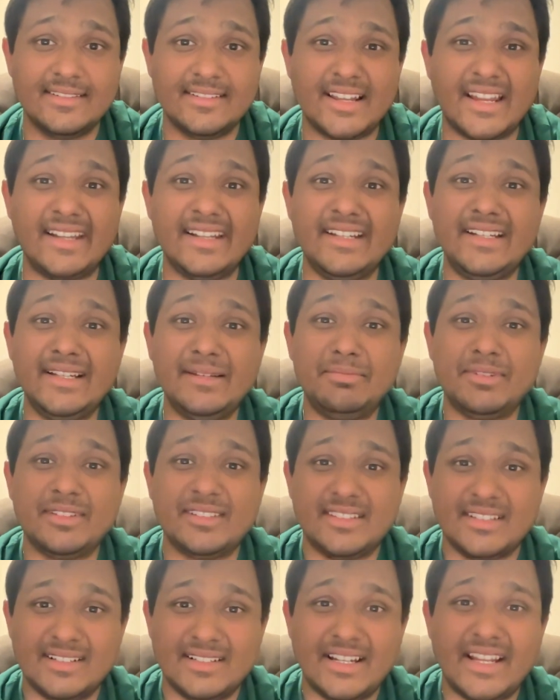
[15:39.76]
90%,
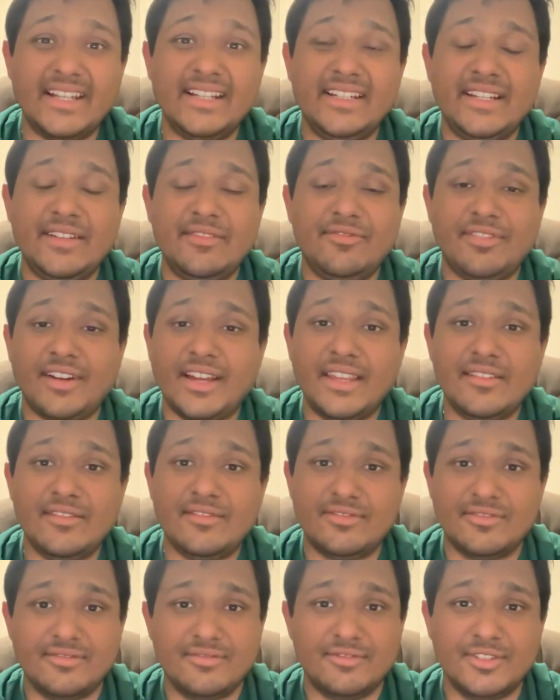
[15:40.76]

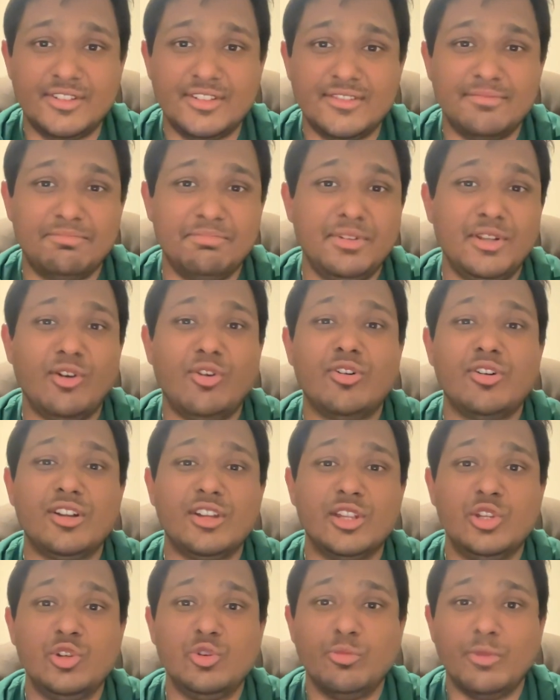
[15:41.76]
95%, which is
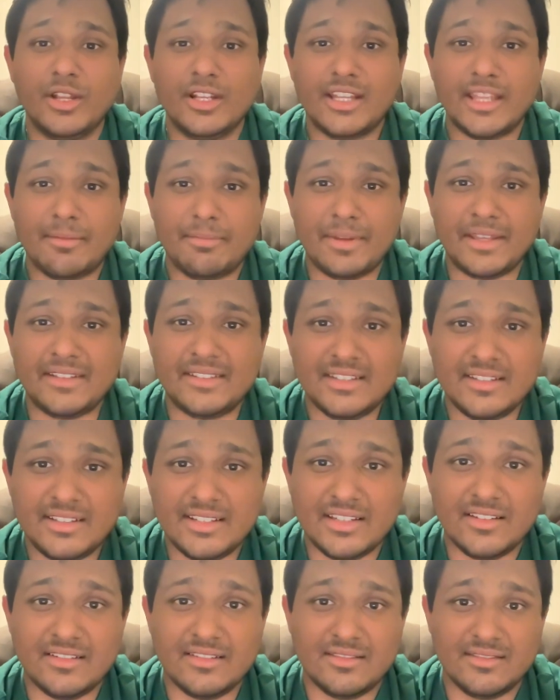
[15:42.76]
beyond human
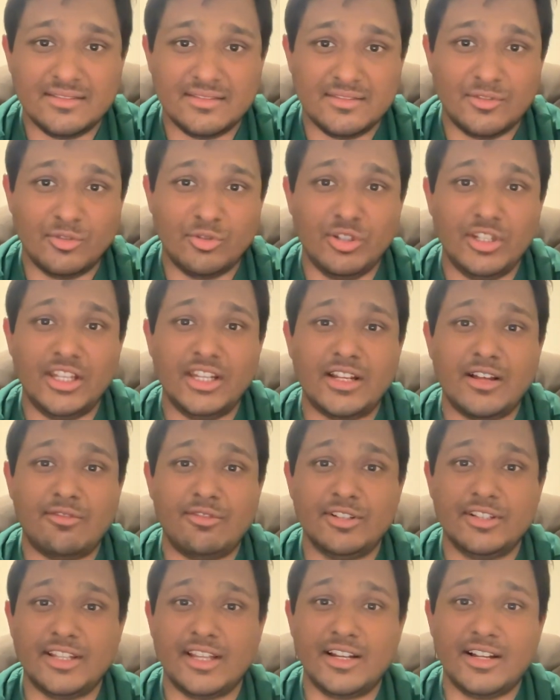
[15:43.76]
capacity. Only an
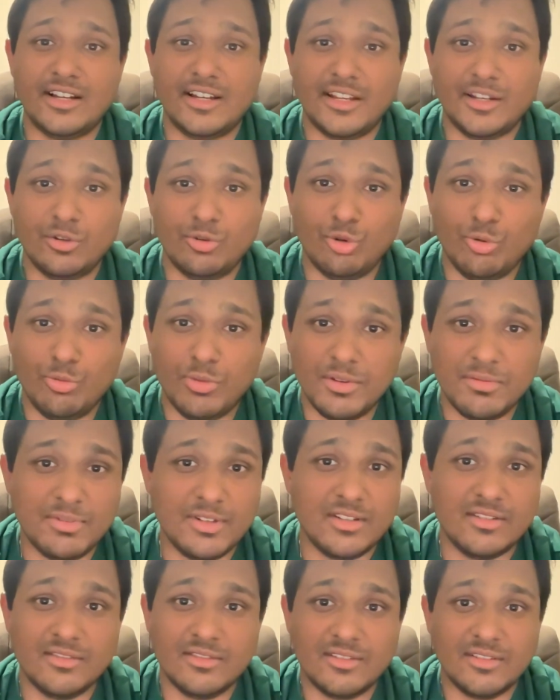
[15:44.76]
avatar can know,
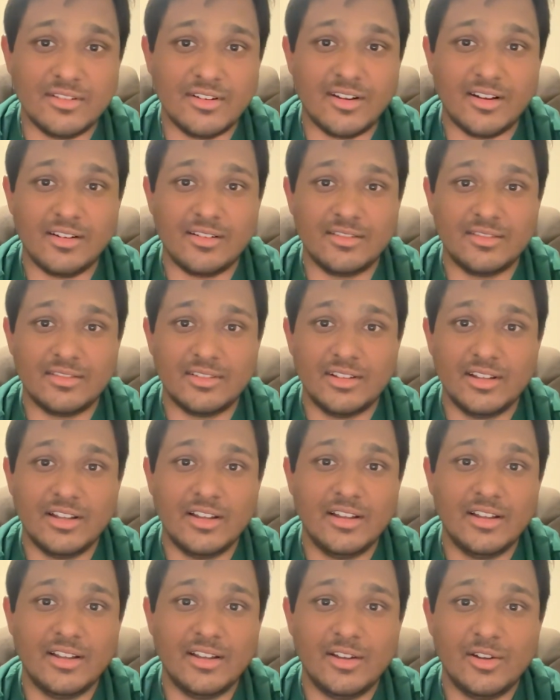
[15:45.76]
maybe.
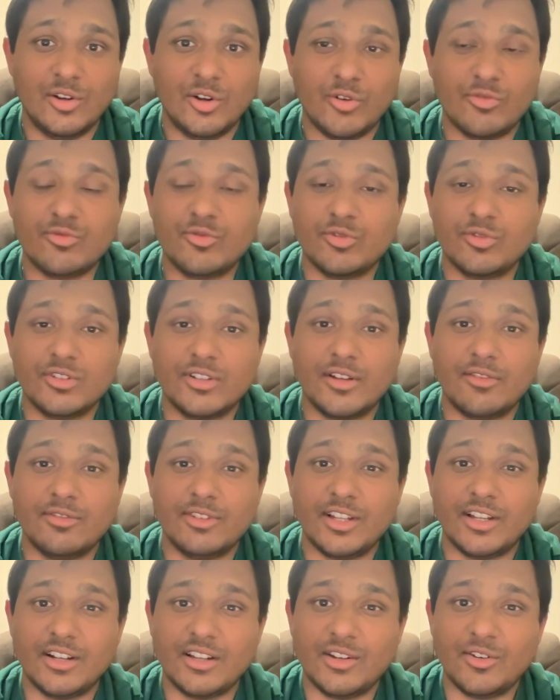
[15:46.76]
Of course, the
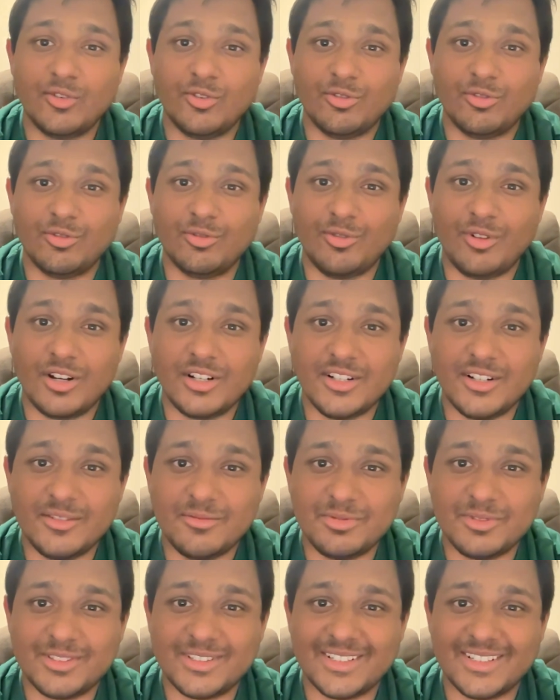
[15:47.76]
avatar can also know
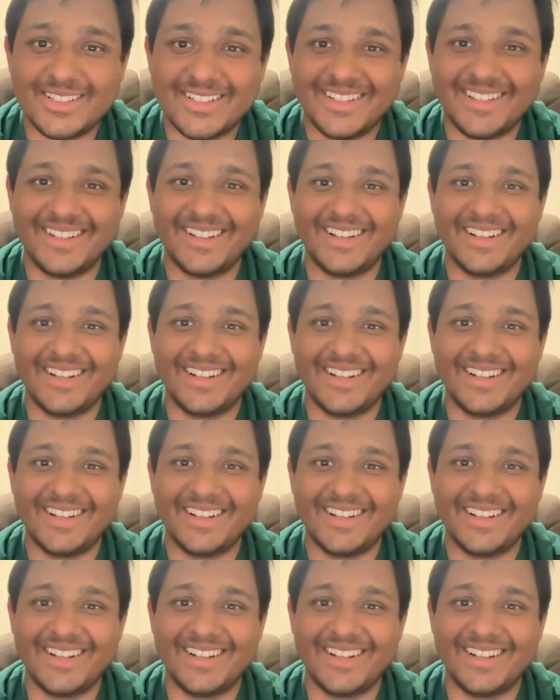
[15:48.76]
100%.